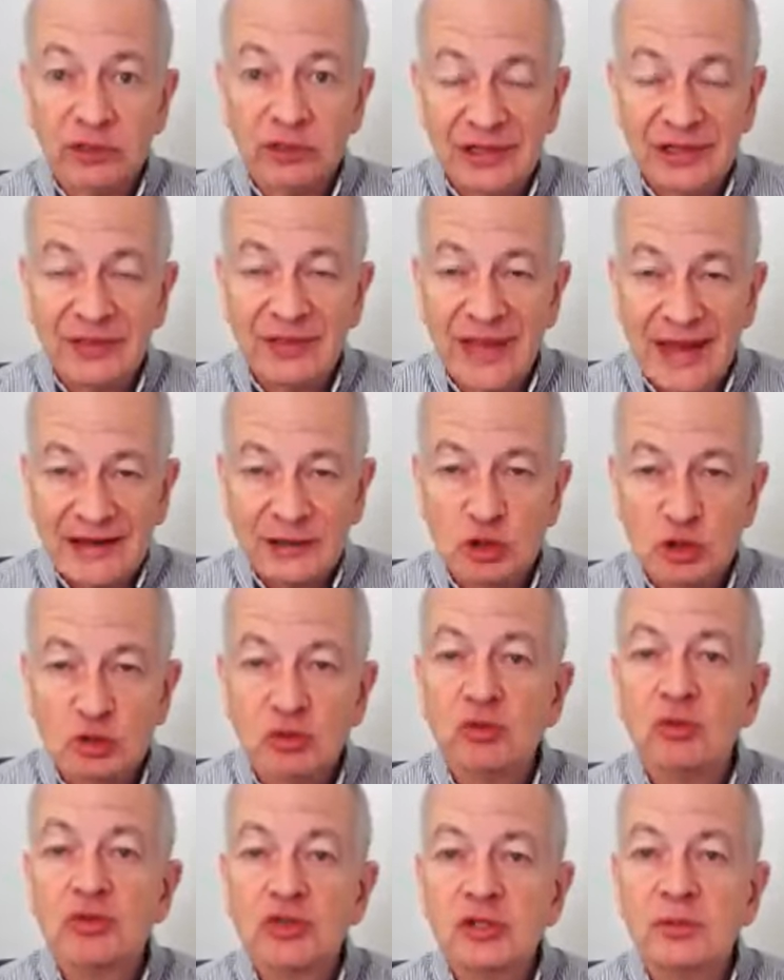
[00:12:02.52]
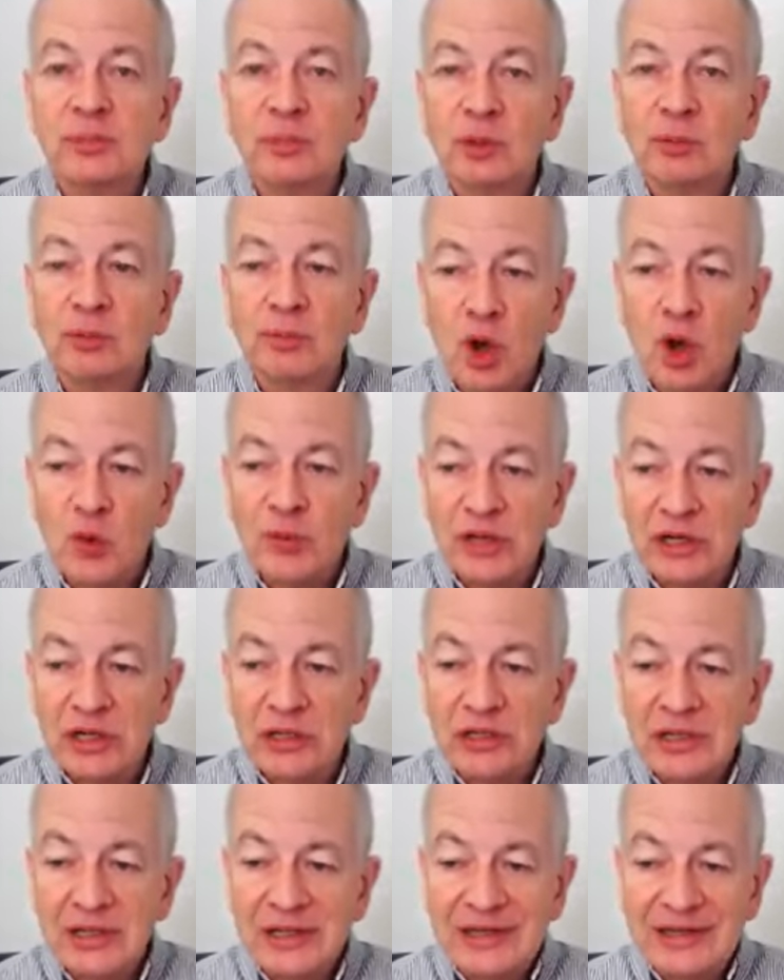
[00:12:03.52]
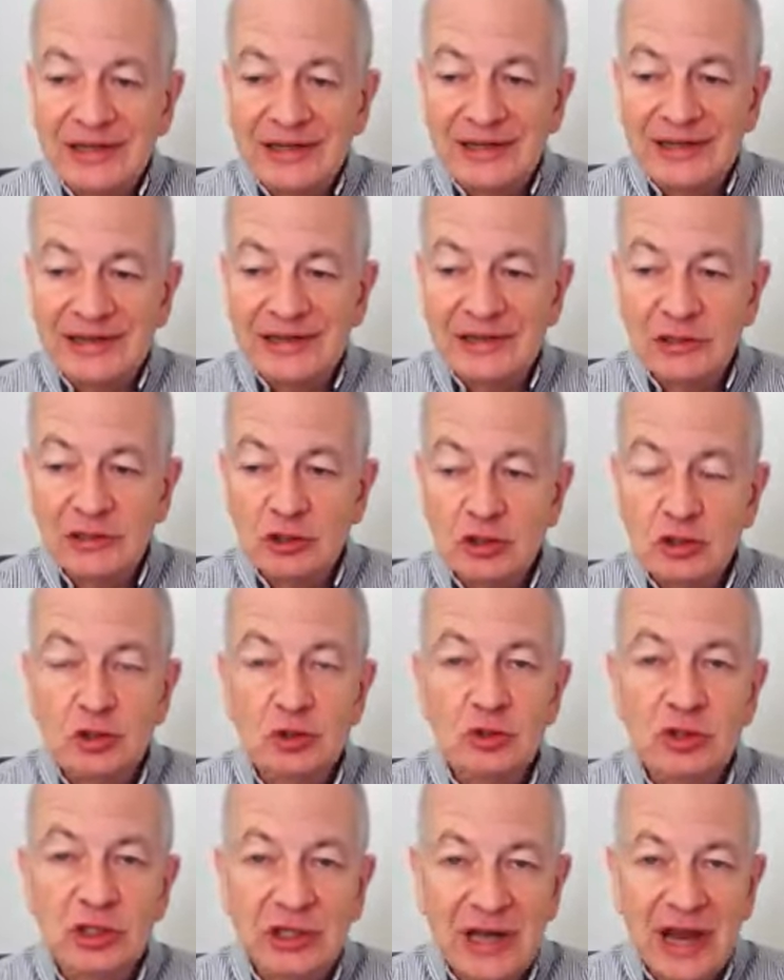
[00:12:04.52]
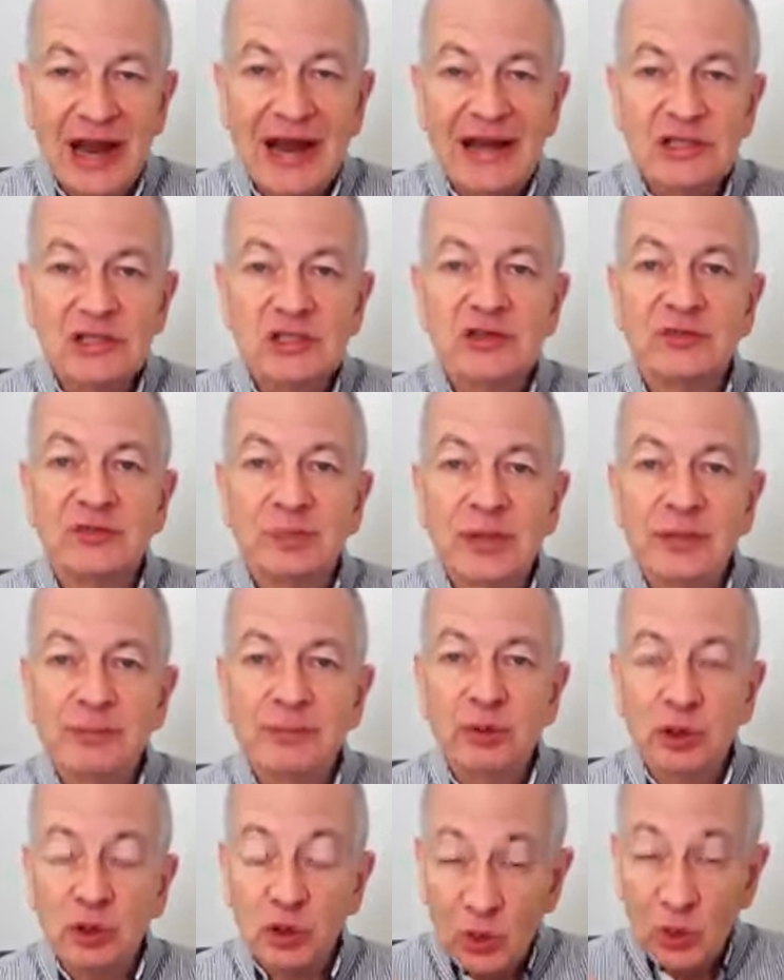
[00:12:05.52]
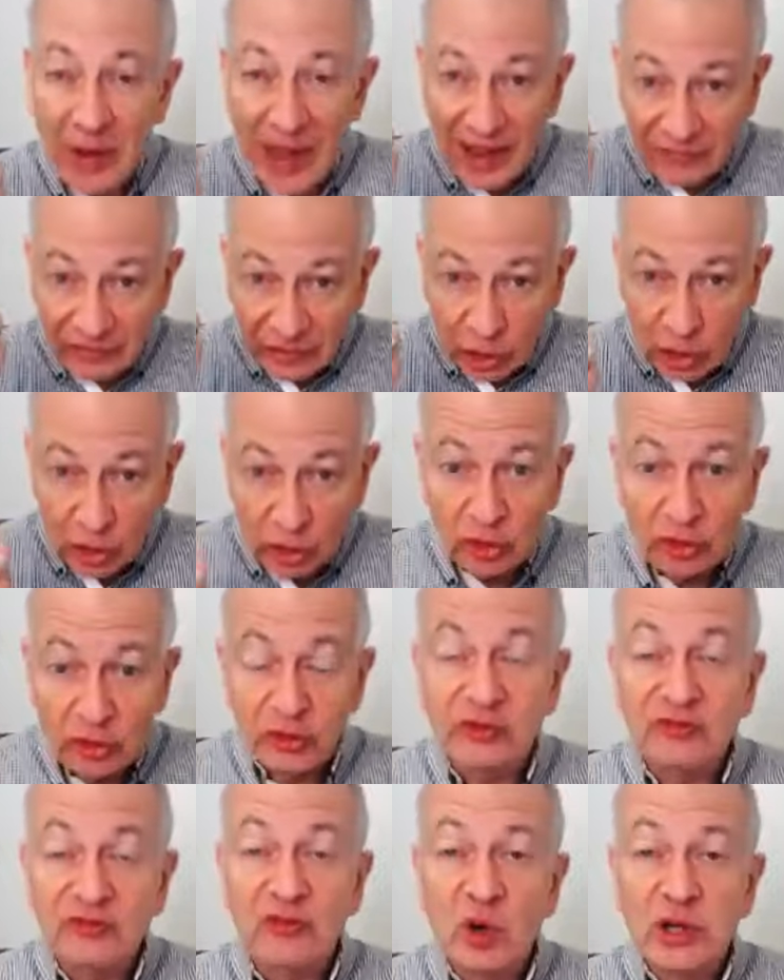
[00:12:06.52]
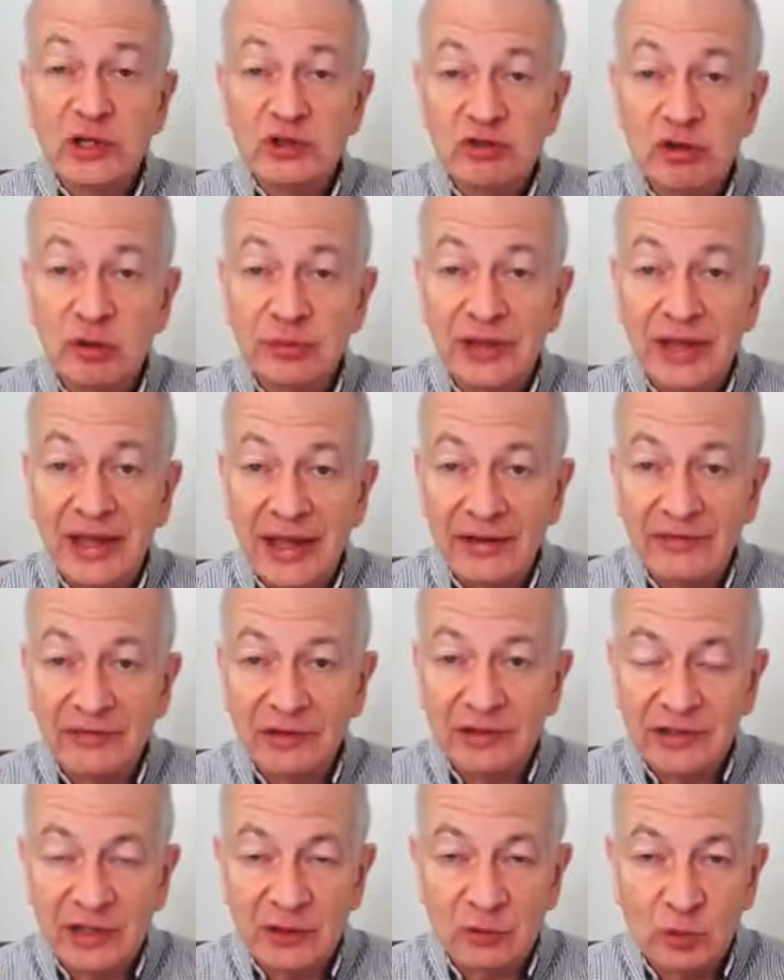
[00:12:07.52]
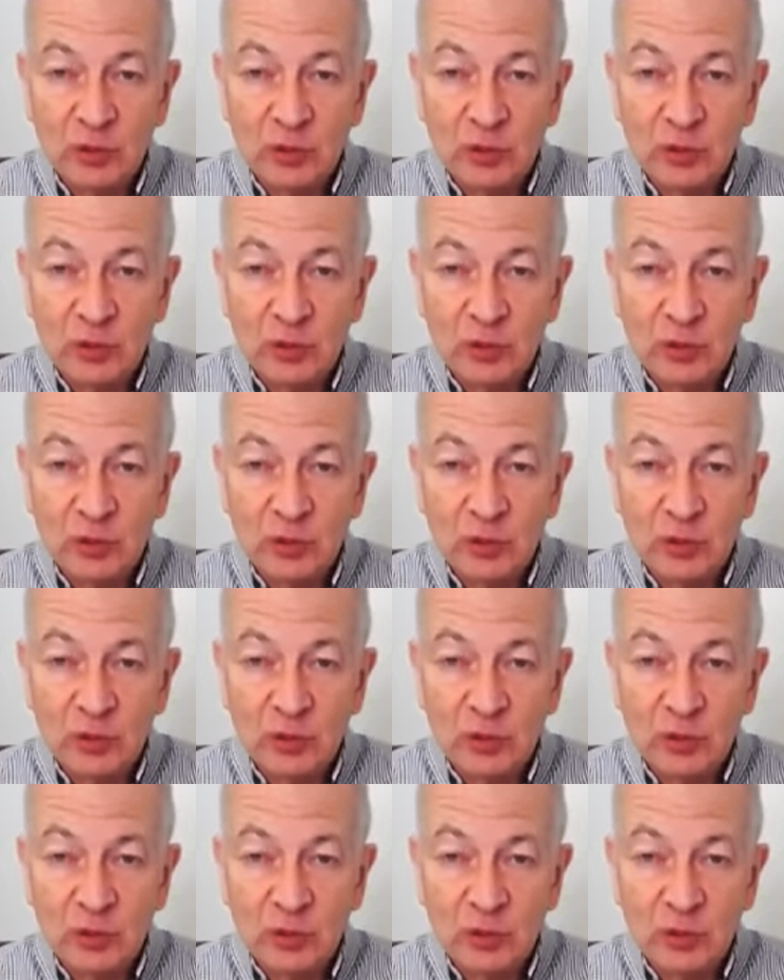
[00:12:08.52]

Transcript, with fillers: in that crucible moment into the kinds of people who, having heard the voice from the heavens,